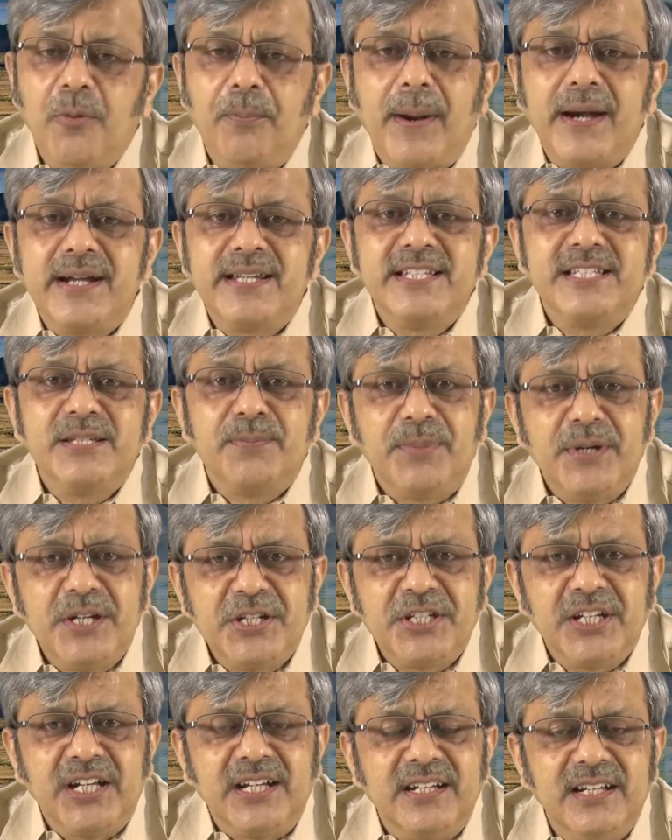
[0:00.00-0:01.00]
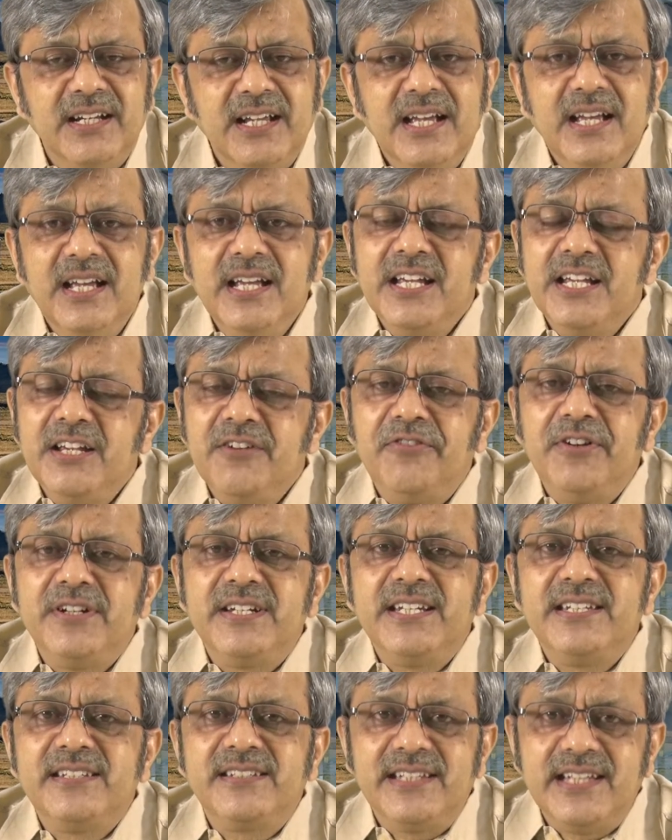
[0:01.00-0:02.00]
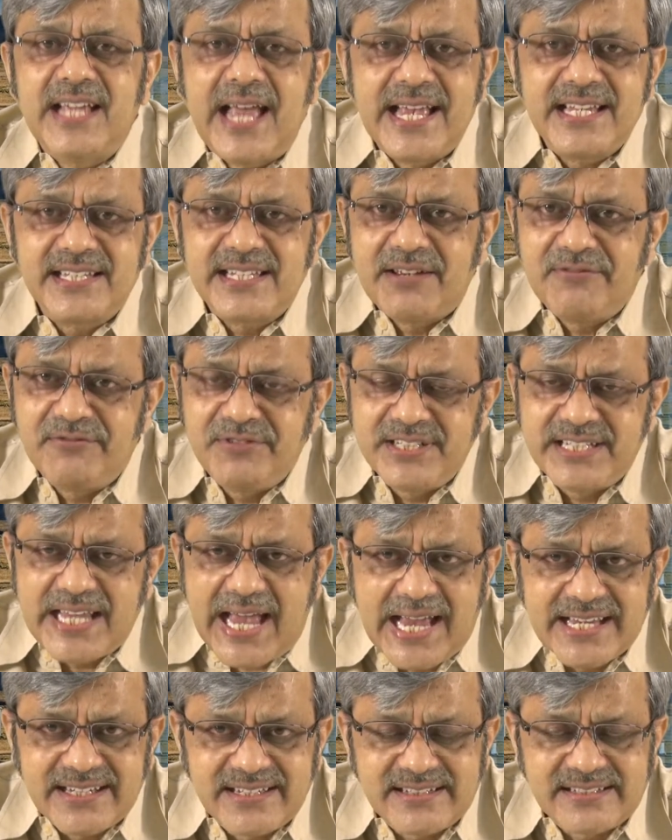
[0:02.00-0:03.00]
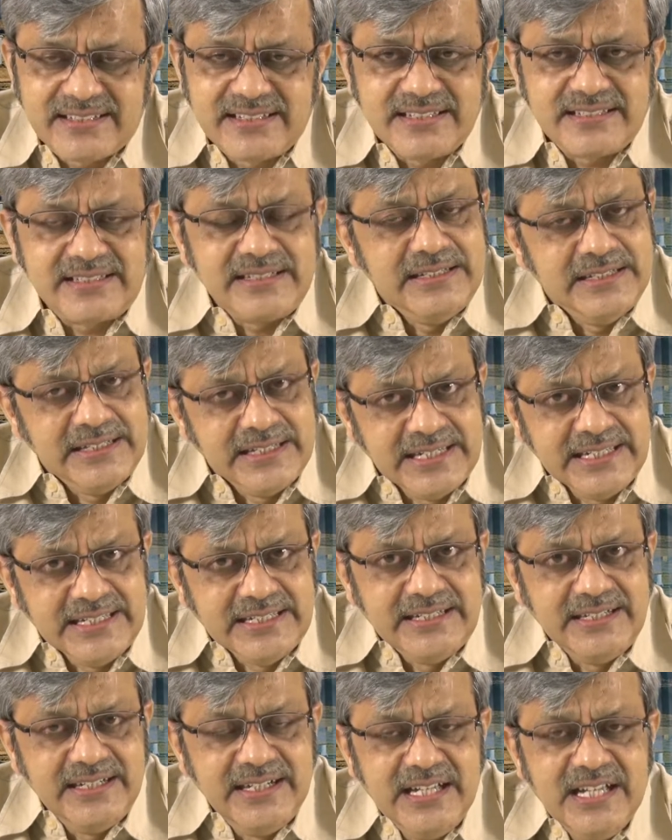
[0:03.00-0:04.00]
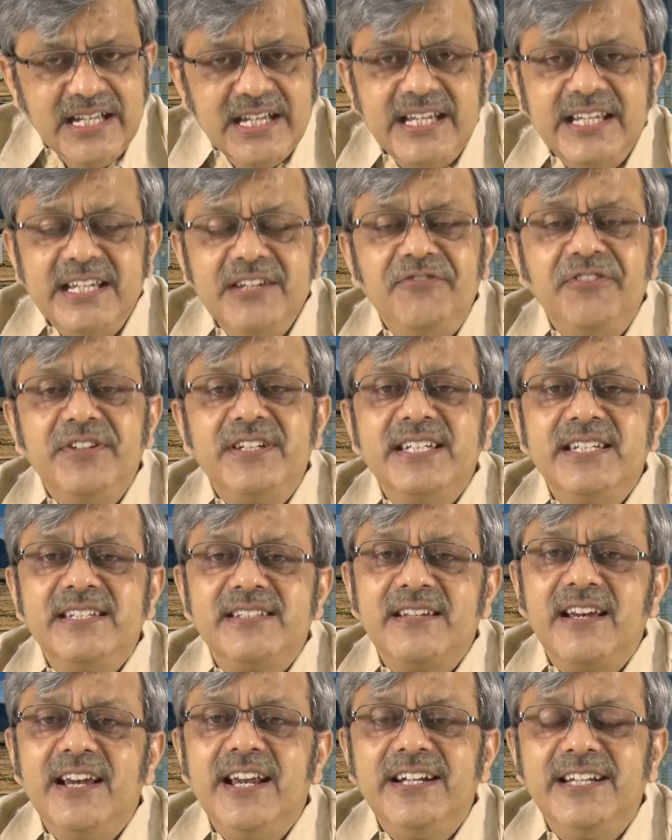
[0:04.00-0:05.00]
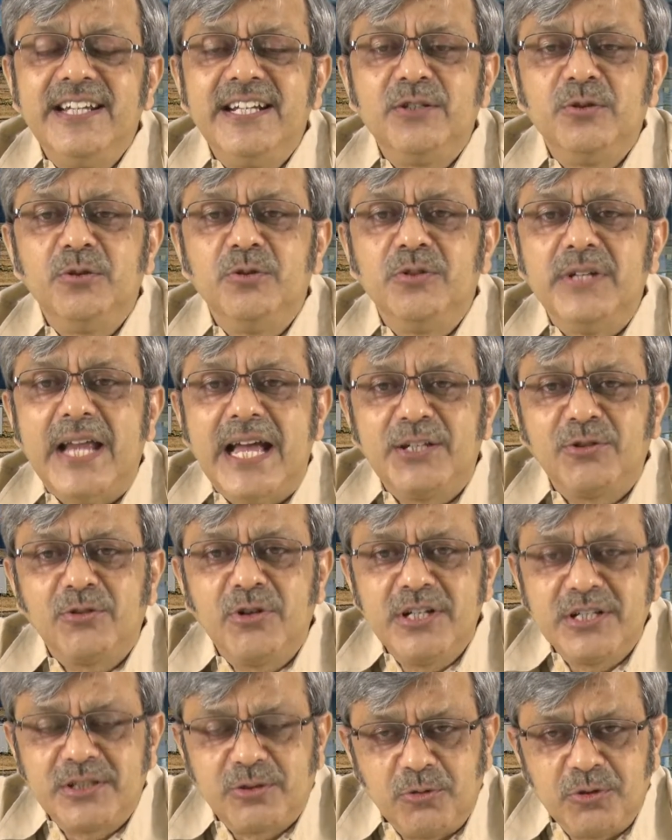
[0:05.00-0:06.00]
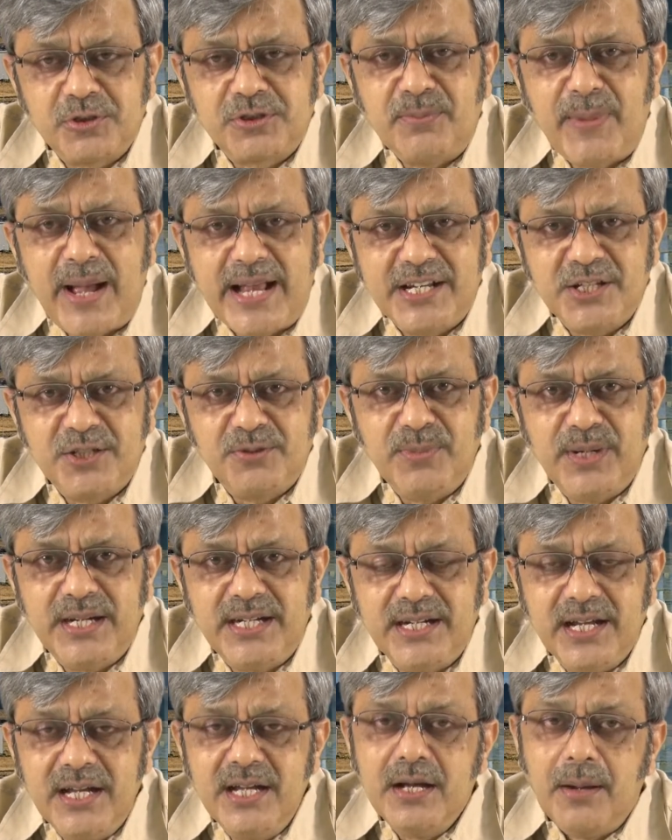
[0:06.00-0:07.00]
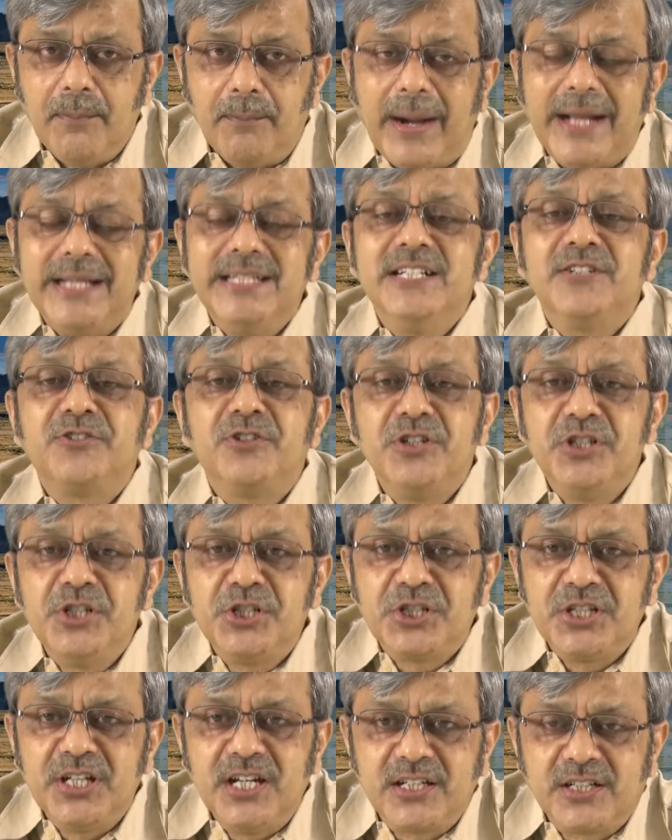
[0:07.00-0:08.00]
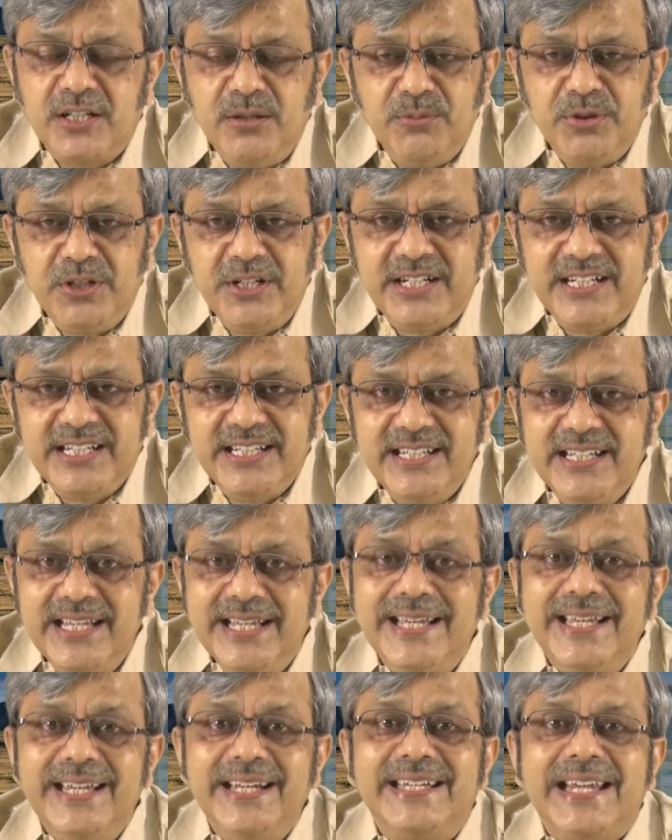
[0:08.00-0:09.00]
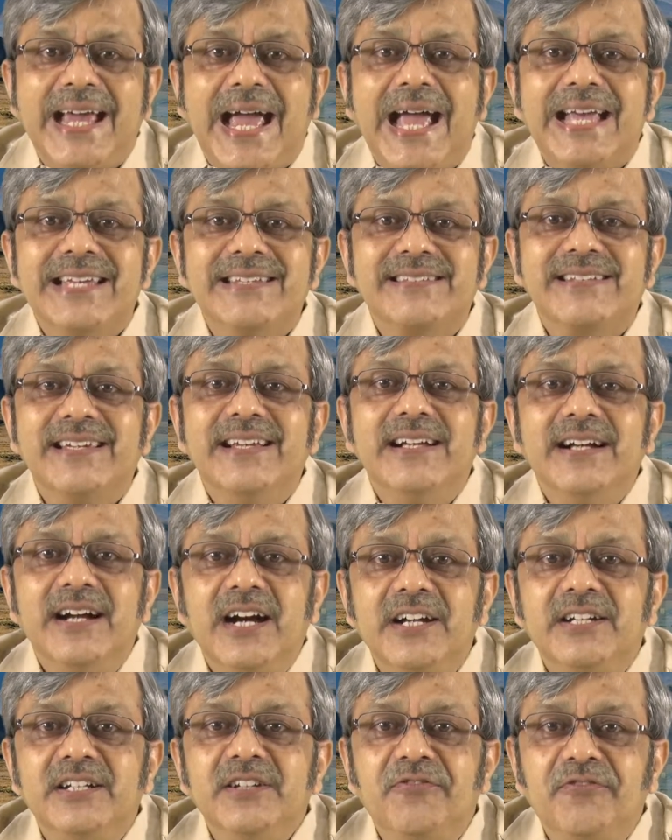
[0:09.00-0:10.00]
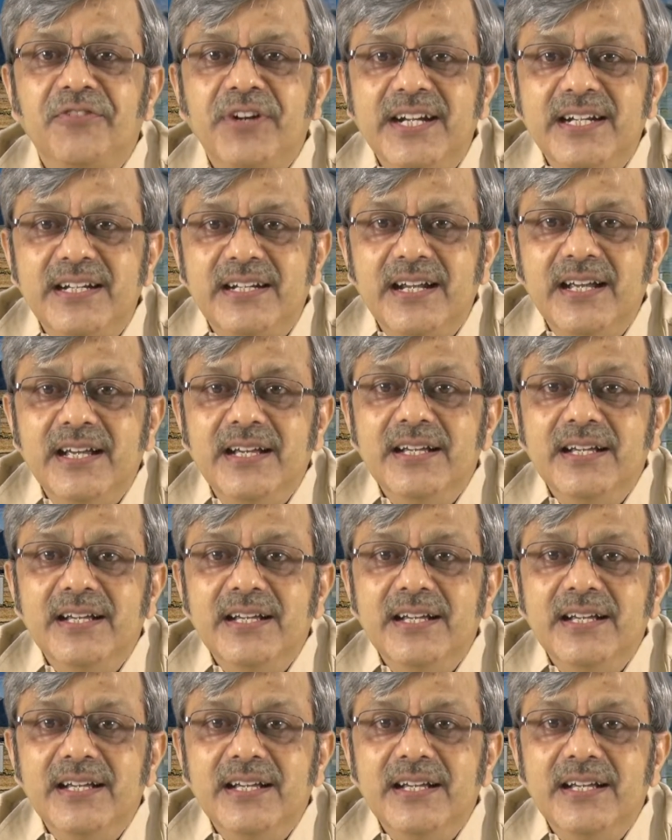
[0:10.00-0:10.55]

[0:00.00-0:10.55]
participation, if it is as I discussed earlier, if it is relating to natural resource management by a traditional community, it has a different